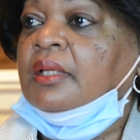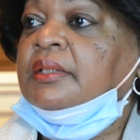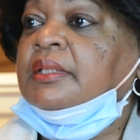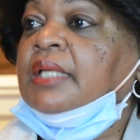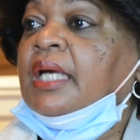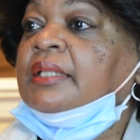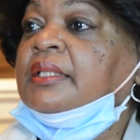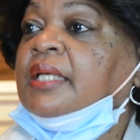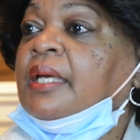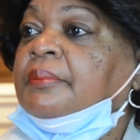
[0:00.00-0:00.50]

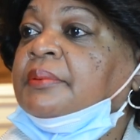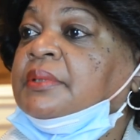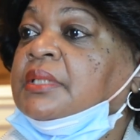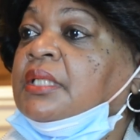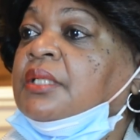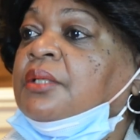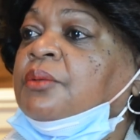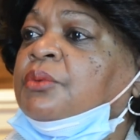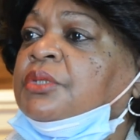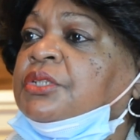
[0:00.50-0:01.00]
Dr.
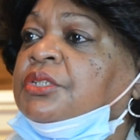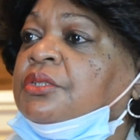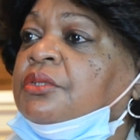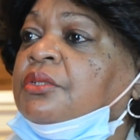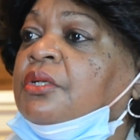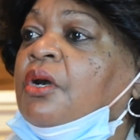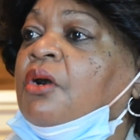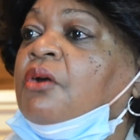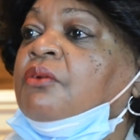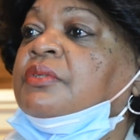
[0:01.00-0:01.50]
Abutini, would you
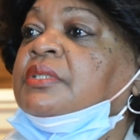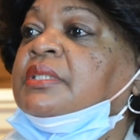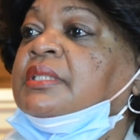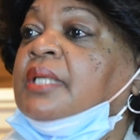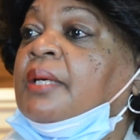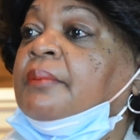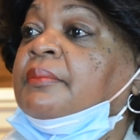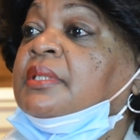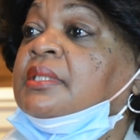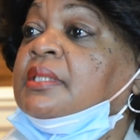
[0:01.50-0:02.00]
go over
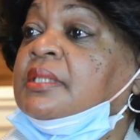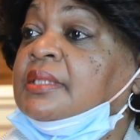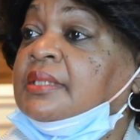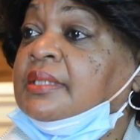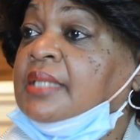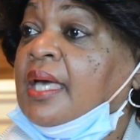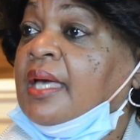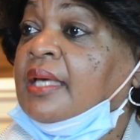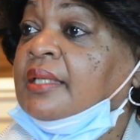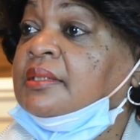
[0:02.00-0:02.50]
some of the
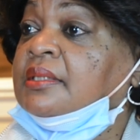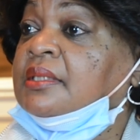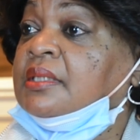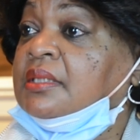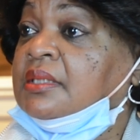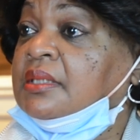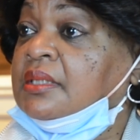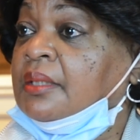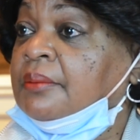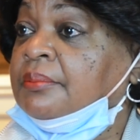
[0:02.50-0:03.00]
signs and
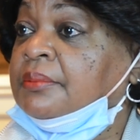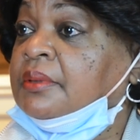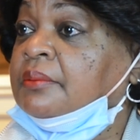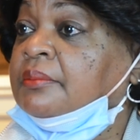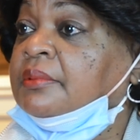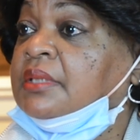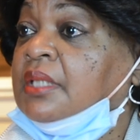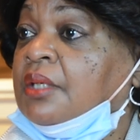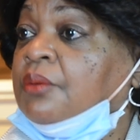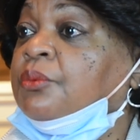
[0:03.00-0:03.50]

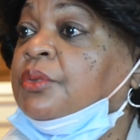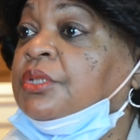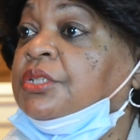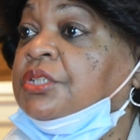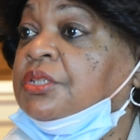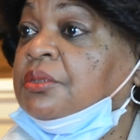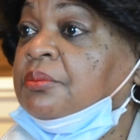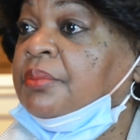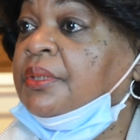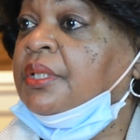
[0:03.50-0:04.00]
symptoms that we
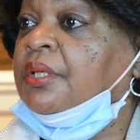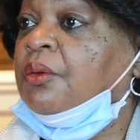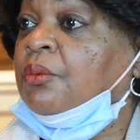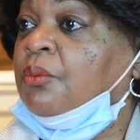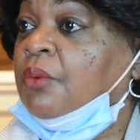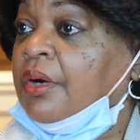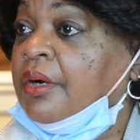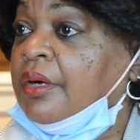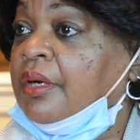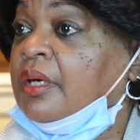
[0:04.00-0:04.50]
should be
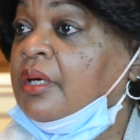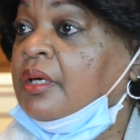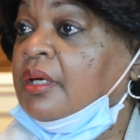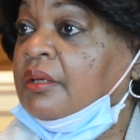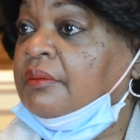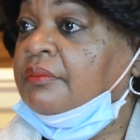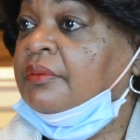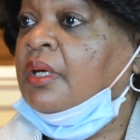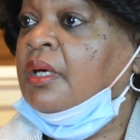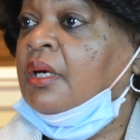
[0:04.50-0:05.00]
aware
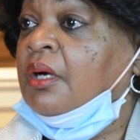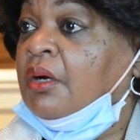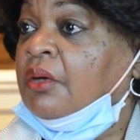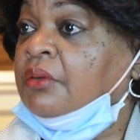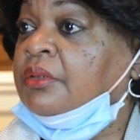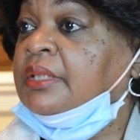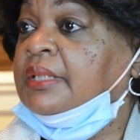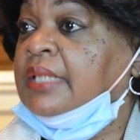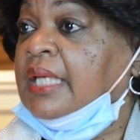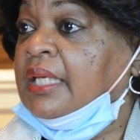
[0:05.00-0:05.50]
of
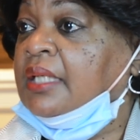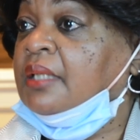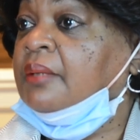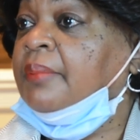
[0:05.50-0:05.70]
on a daily